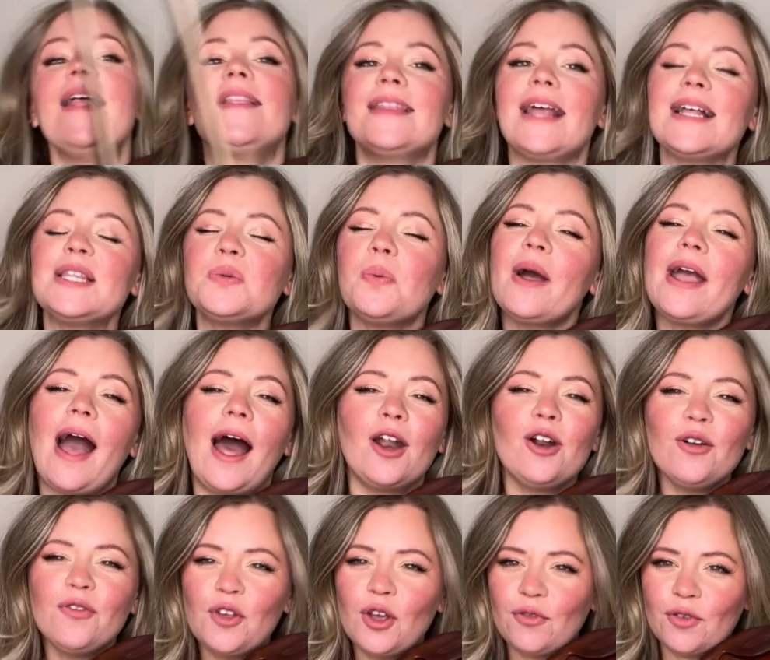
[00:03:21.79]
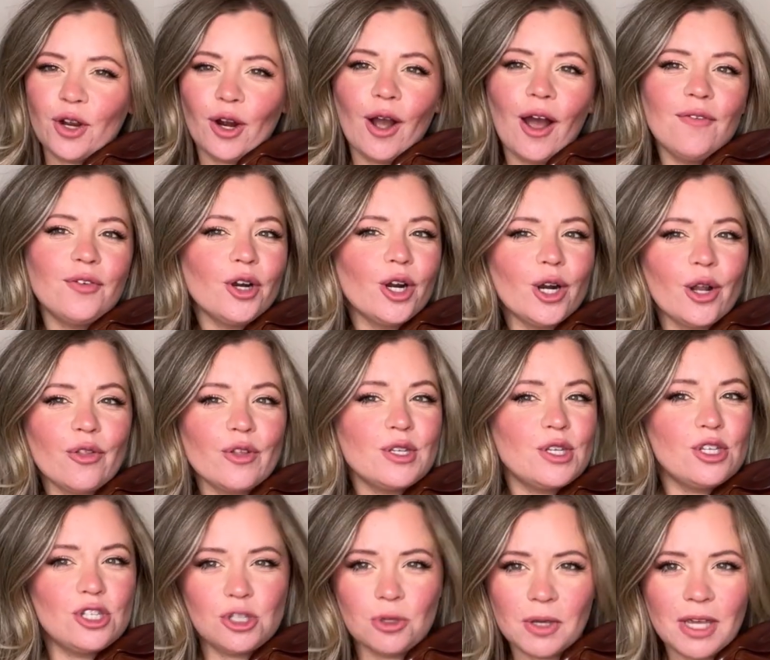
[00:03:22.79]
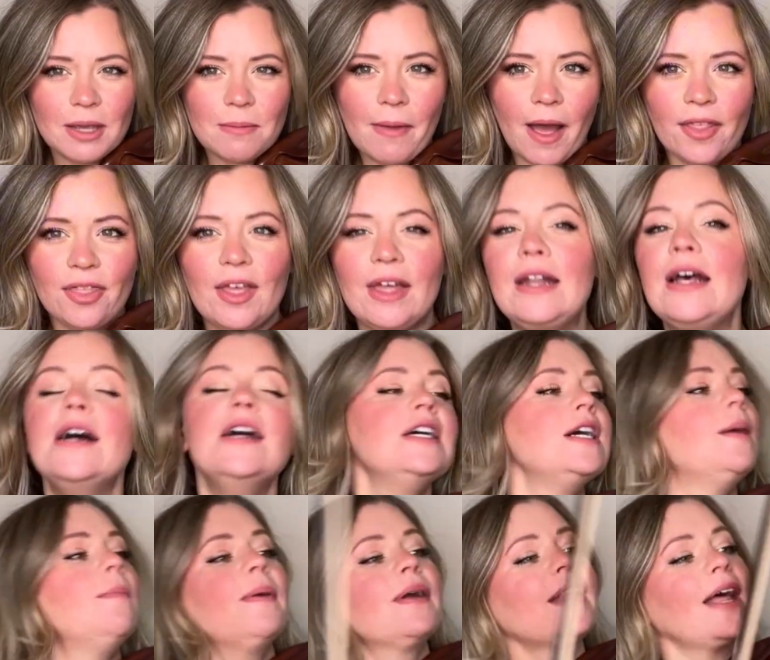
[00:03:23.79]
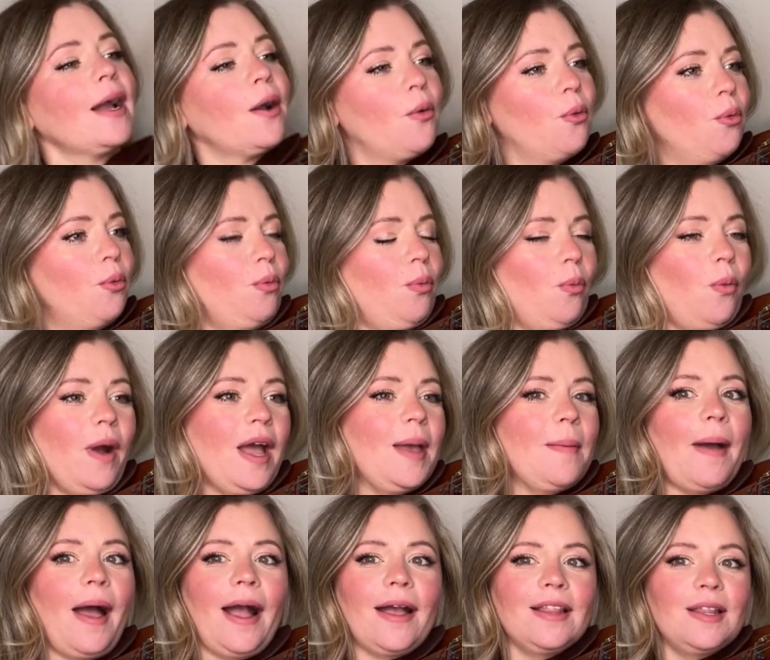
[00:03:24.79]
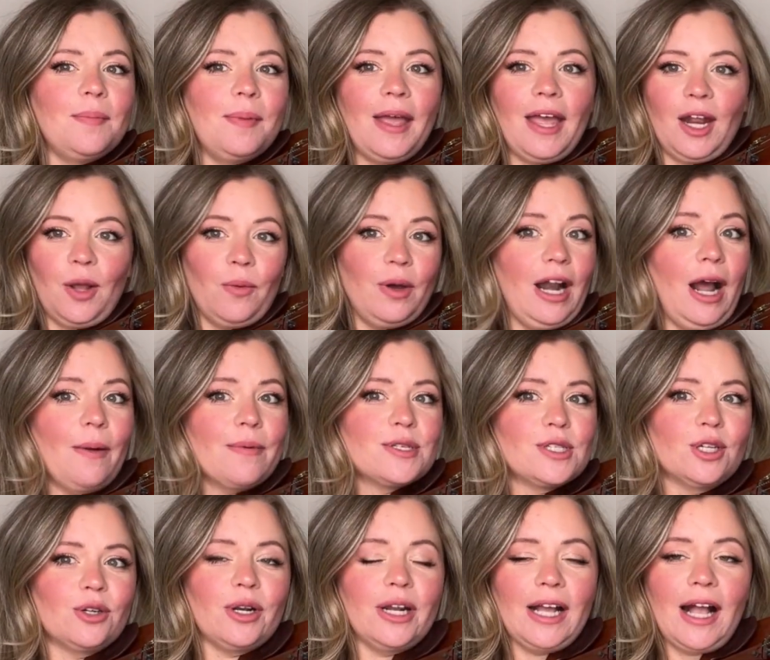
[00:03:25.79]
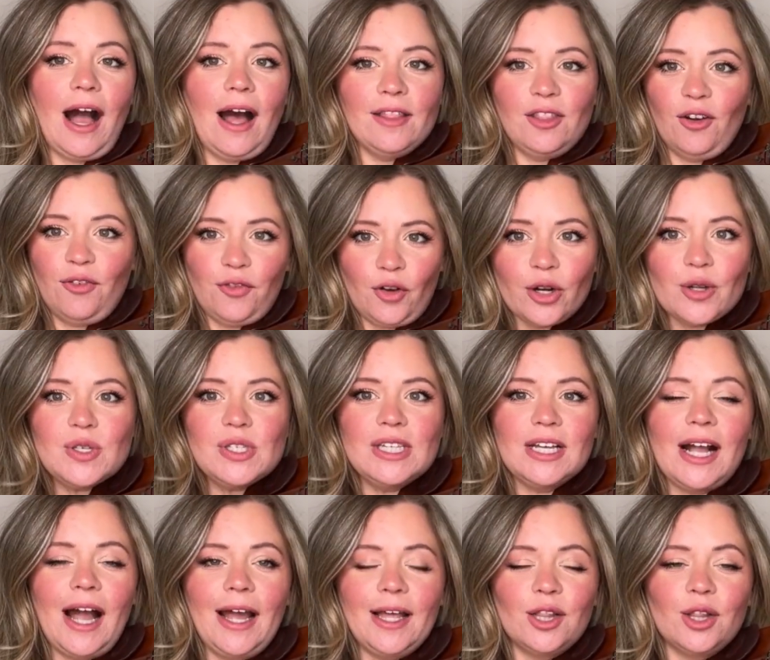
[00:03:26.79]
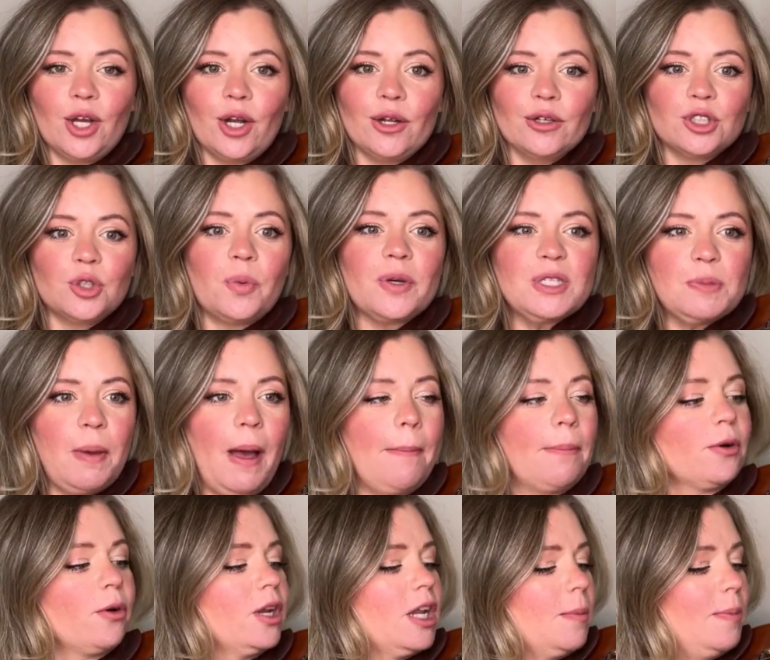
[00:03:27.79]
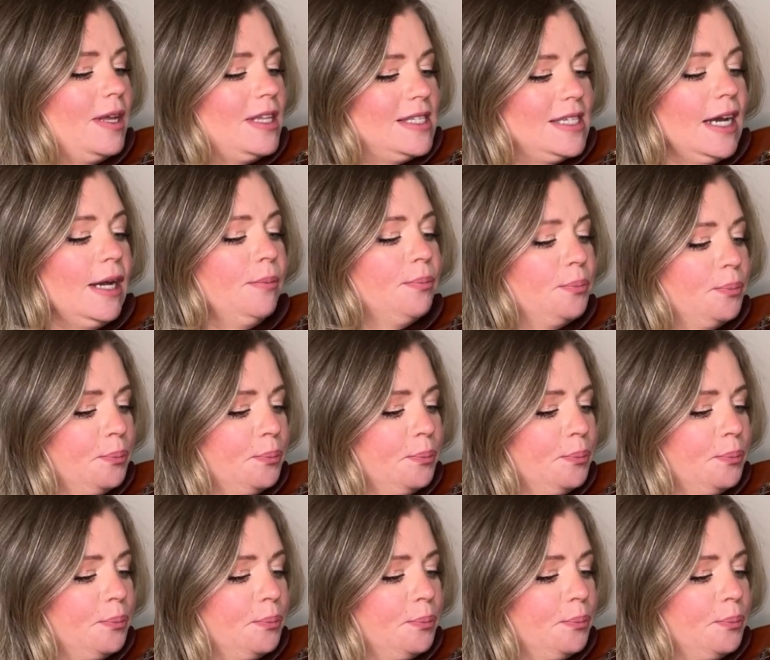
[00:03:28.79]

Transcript: That's why, I don't know if you've ever heard of the Suzuki method, but like way back in the beginning when I was learning, the first thing I learned was pepperoni pizza.